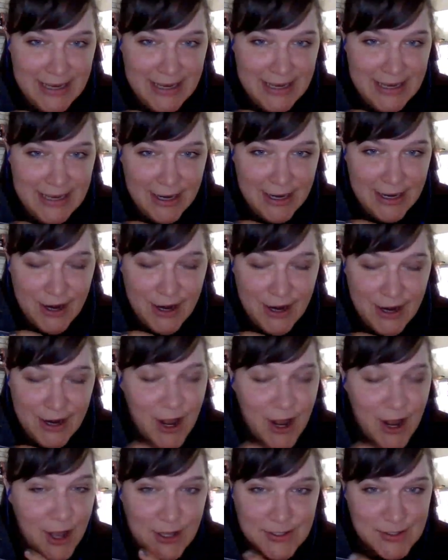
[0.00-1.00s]
She
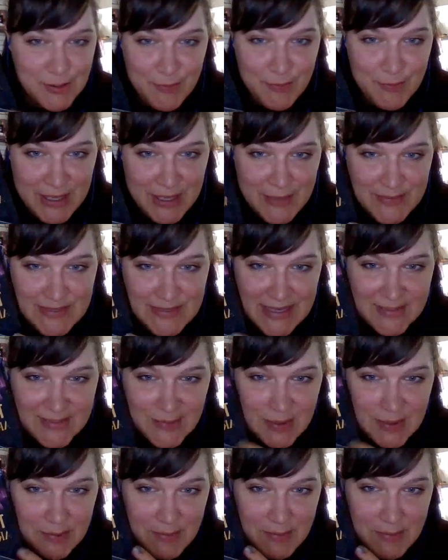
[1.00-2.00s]
works for
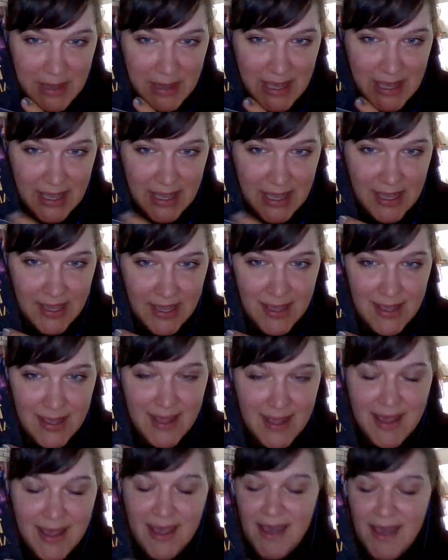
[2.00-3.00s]
the hockey team that
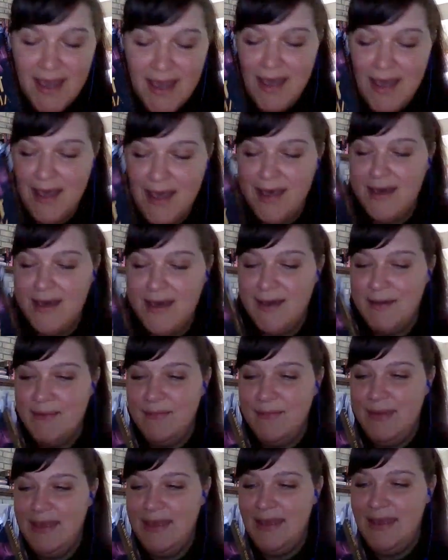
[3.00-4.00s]
he owns, which
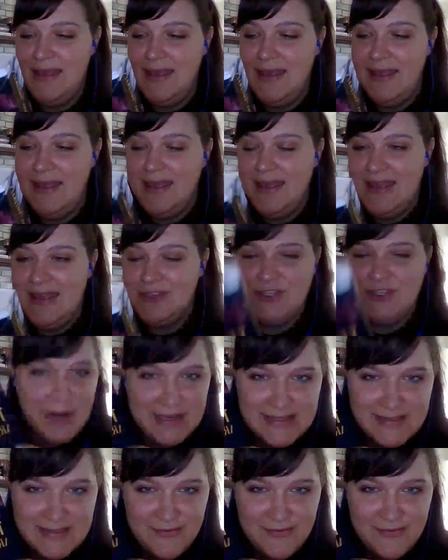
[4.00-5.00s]
it's funny because we
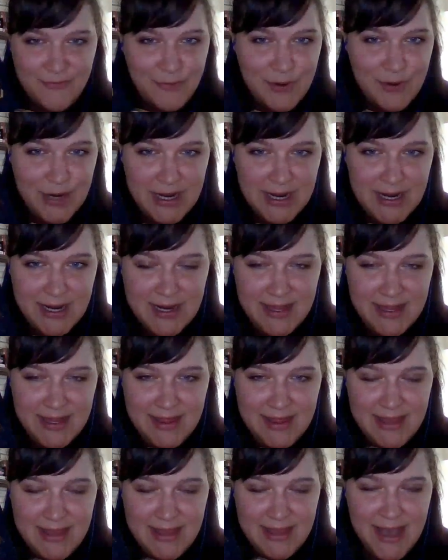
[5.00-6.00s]
see hints of him
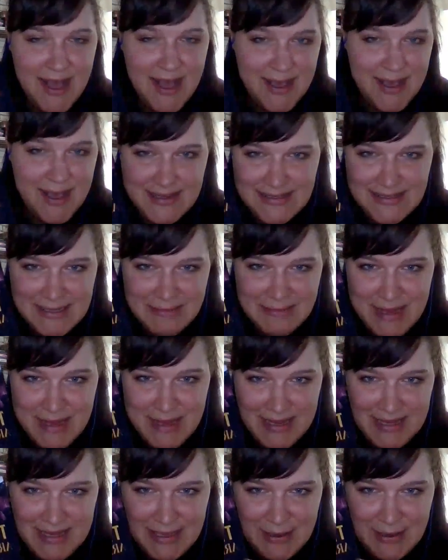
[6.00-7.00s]
in the
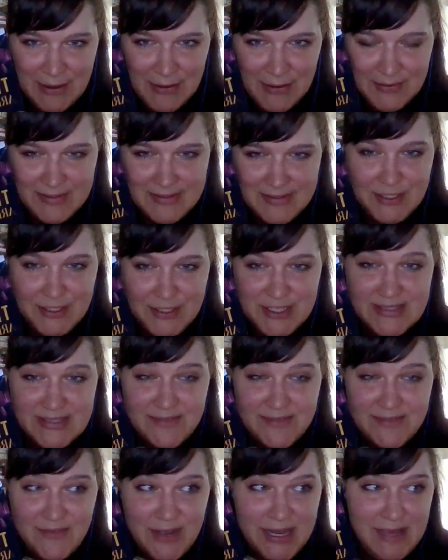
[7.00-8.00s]
Rules series,
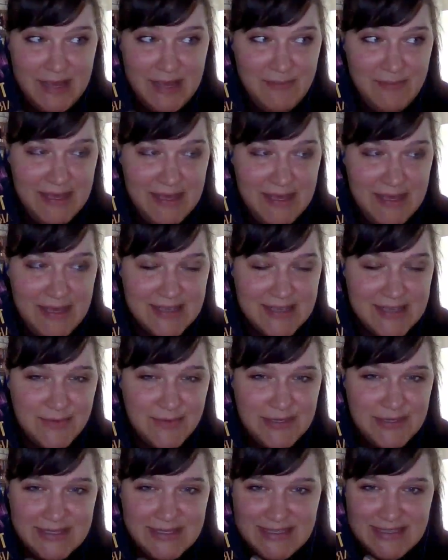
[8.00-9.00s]

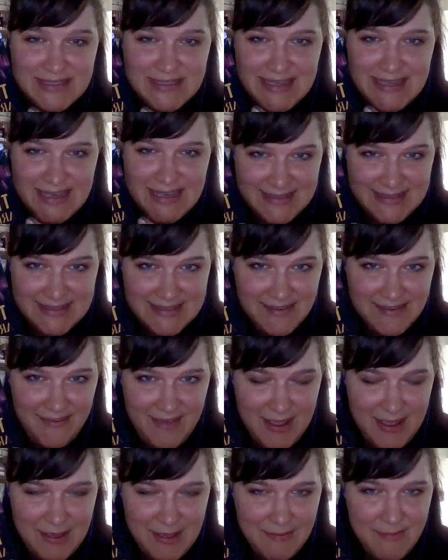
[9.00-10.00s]
particularly Rules of Our Own,
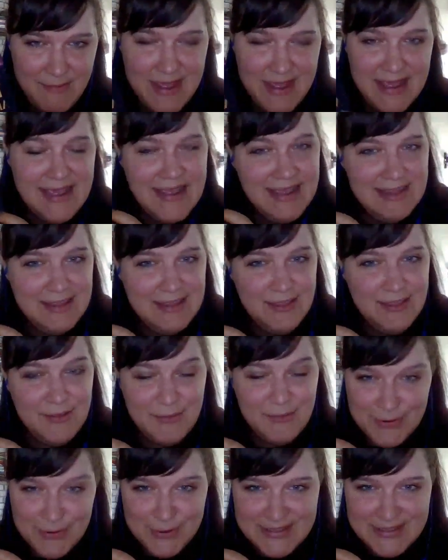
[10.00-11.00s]
and we don't
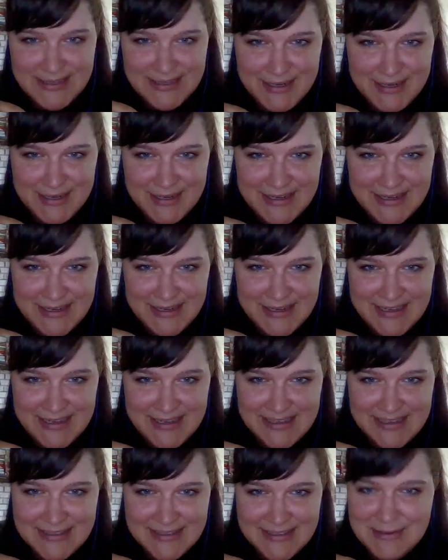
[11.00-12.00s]
understand why he's such
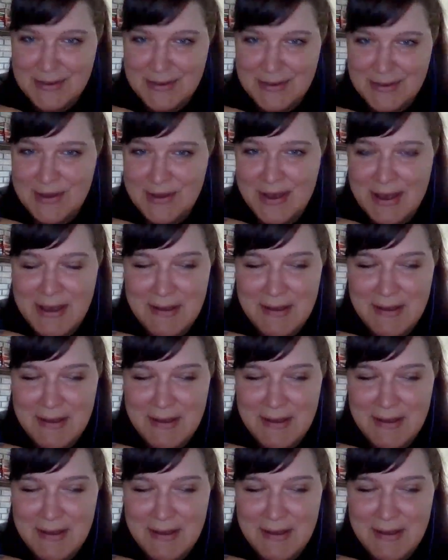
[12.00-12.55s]
a jerk.